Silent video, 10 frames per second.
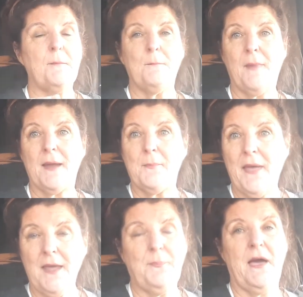my
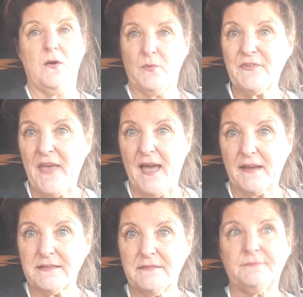PayPal was
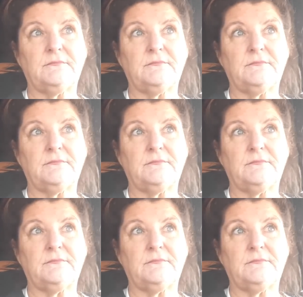hacked.